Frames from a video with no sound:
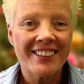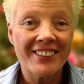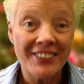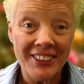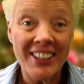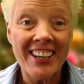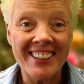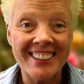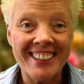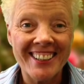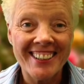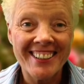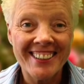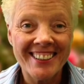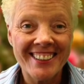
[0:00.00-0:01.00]
Good luck.
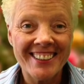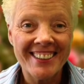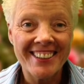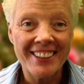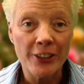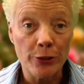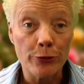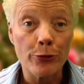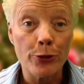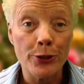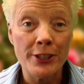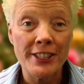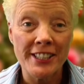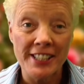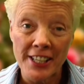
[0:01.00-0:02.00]
Look
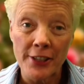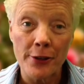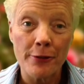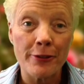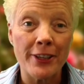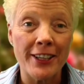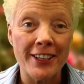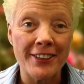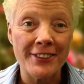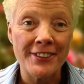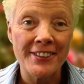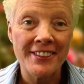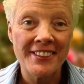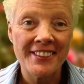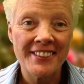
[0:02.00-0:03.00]
forward to seeing your videos.